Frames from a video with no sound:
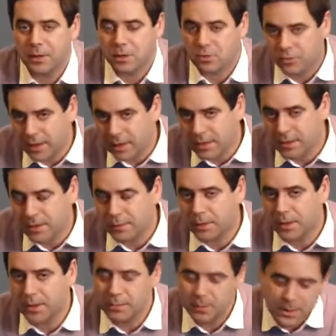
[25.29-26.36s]
stress
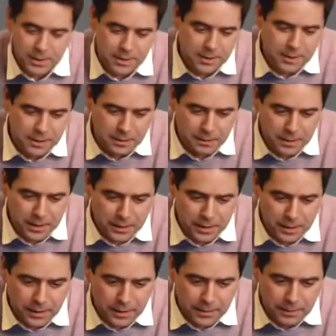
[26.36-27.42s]
and by obesity and by
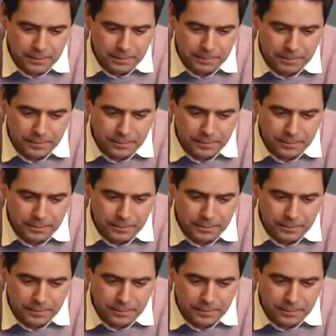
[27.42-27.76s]
diet.